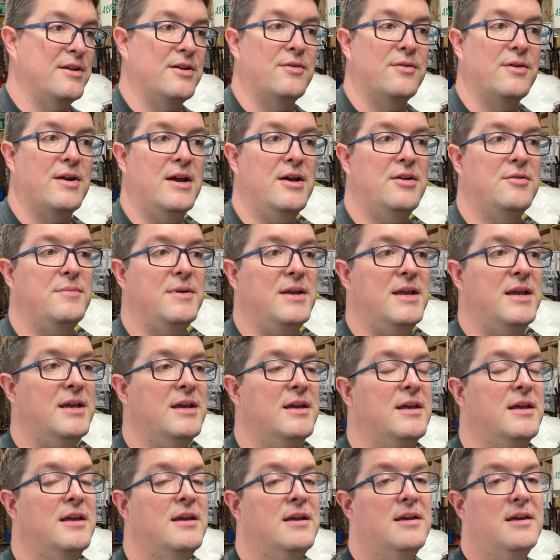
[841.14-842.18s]
around me,
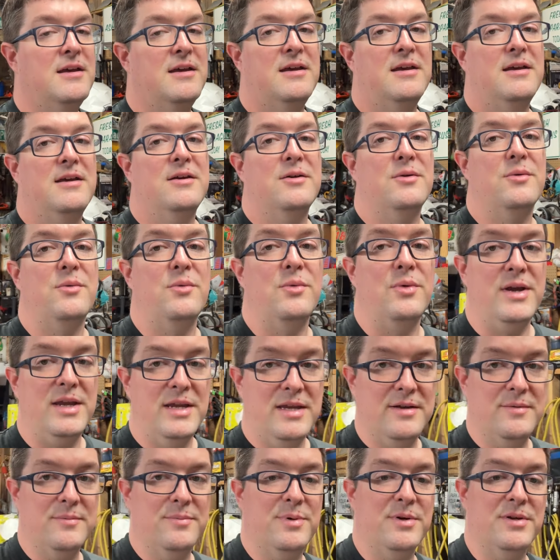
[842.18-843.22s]
we
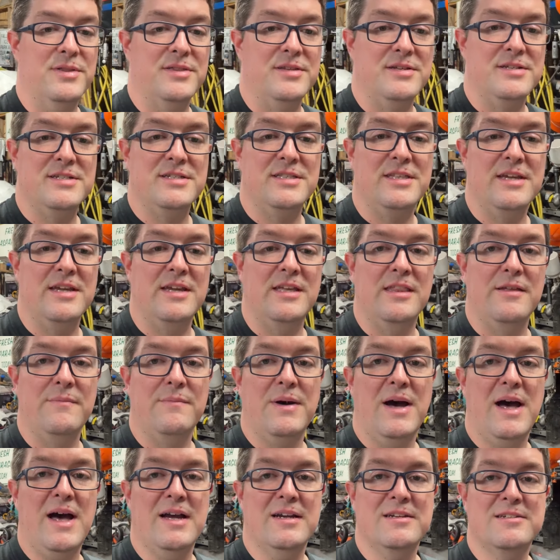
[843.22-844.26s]
can put this thing in the
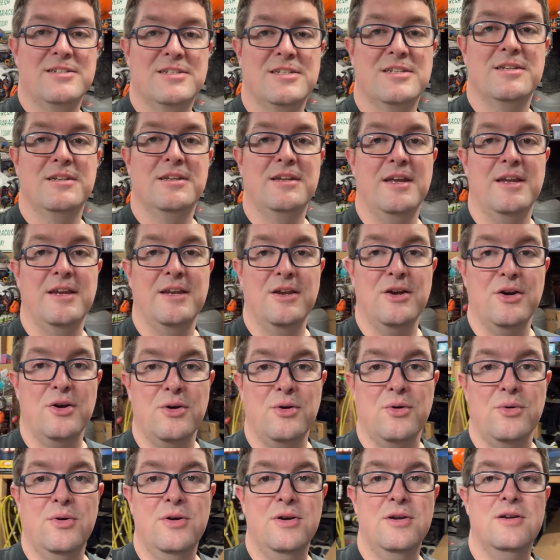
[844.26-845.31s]
box and
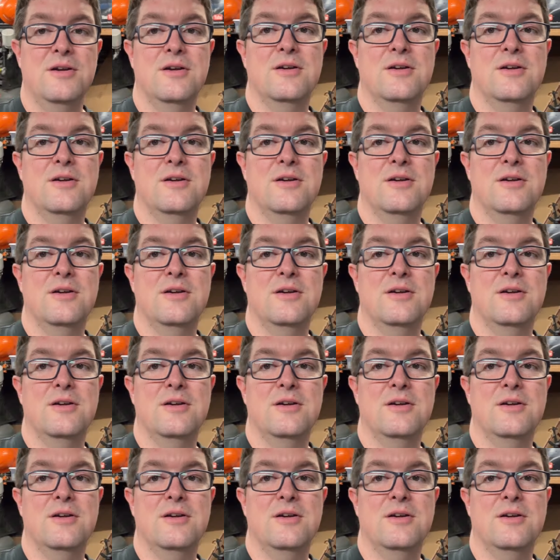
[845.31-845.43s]
go